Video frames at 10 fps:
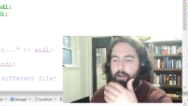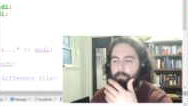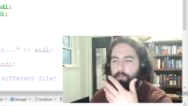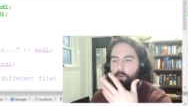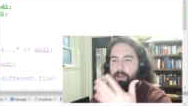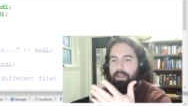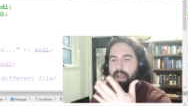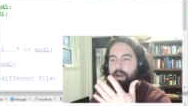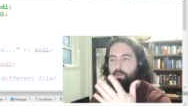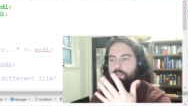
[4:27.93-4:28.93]
point
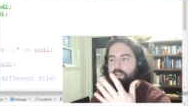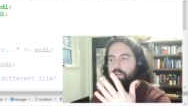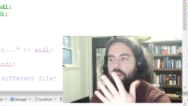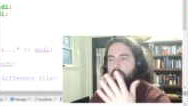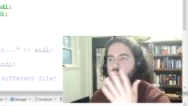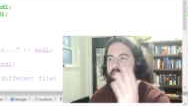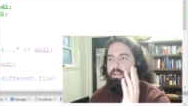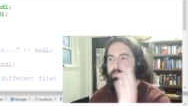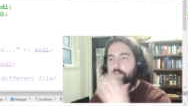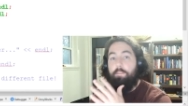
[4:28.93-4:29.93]
out
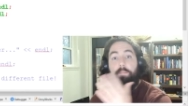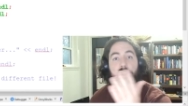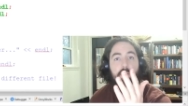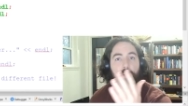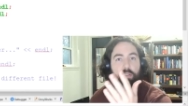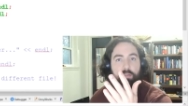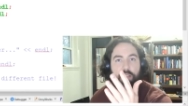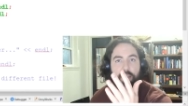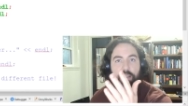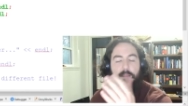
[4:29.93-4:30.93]
different features of
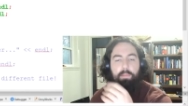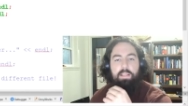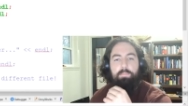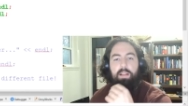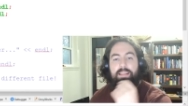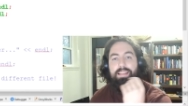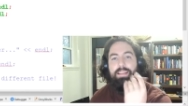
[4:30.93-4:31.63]
C++ and